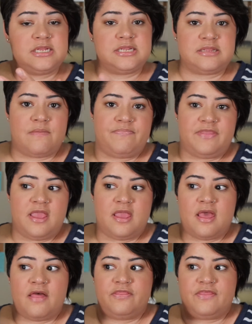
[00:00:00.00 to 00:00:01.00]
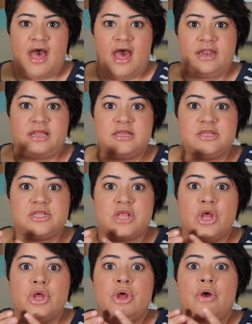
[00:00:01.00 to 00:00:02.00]
into something that
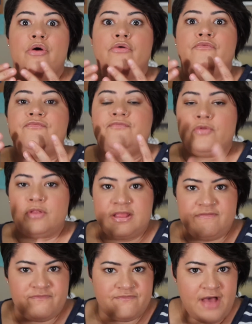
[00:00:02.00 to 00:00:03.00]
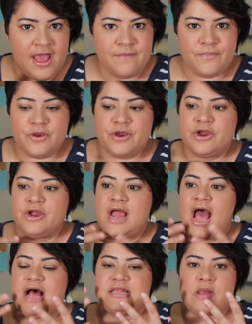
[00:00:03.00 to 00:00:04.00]
is full in fiber,
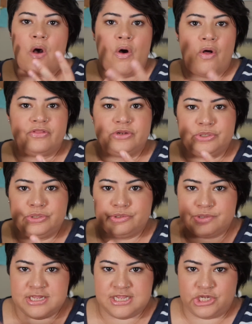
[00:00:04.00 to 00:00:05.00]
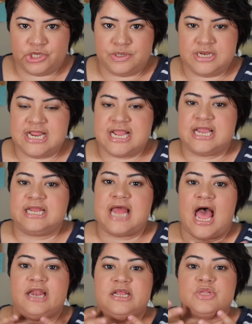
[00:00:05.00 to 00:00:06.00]
has all the nutrients that you
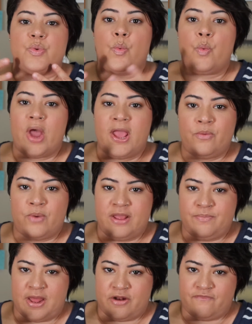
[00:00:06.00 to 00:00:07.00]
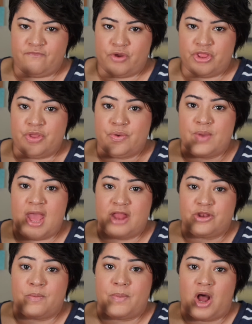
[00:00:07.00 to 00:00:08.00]
need, and is way, way better for you
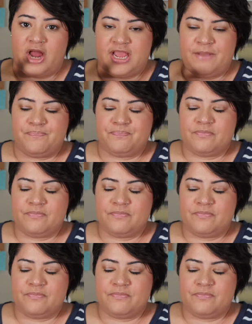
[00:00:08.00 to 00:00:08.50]
and your body.